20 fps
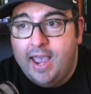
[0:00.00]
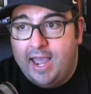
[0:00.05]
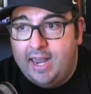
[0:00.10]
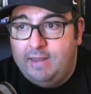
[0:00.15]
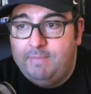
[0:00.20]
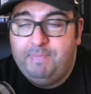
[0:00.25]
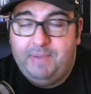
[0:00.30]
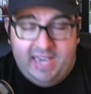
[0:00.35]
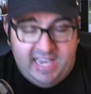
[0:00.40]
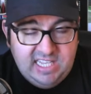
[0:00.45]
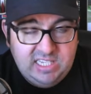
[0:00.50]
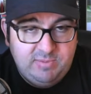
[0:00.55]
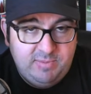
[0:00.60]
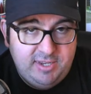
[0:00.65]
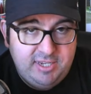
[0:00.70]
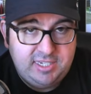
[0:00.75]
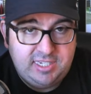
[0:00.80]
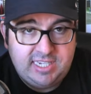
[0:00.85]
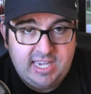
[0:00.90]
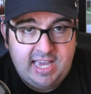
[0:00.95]
And it pains
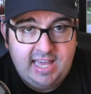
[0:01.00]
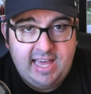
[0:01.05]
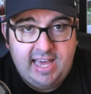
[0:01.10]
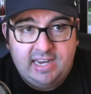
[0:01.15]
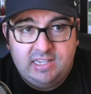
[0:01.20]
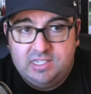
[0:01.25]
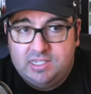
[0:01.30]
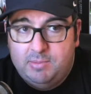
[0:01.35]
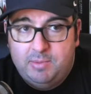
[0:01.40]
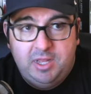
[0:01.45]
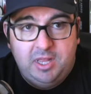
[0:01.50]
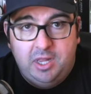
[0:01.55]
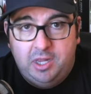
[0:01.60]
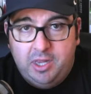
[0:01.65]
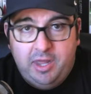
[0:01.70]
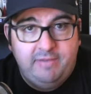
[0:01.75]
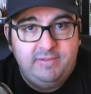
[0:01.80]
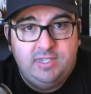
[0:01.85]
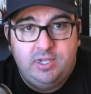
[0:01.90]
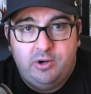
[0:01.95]
me to say that as somebody that
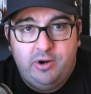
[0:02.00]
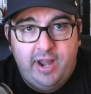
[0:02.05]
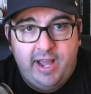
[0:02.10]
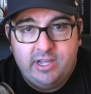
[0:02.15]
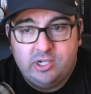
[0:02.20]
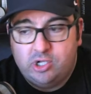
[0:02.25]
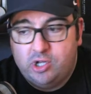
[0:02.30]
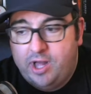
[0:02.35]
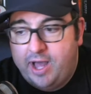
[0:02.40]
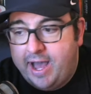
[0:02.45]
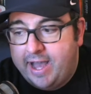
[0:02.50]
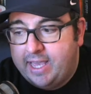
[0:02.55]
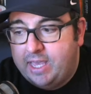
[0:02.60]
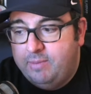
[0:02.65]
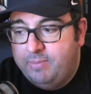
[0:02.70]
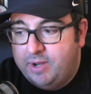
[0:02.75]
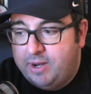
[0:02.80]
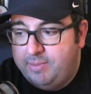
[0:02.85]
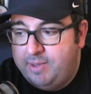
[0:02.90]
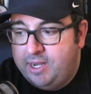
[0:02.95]
loves international
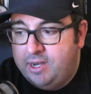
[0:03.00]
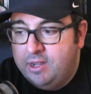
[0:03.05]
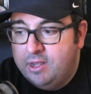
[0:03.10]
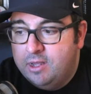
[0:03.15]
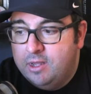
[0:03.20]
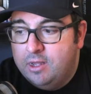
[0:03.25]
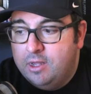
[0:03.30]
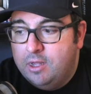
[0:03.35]
hockey. But I mean,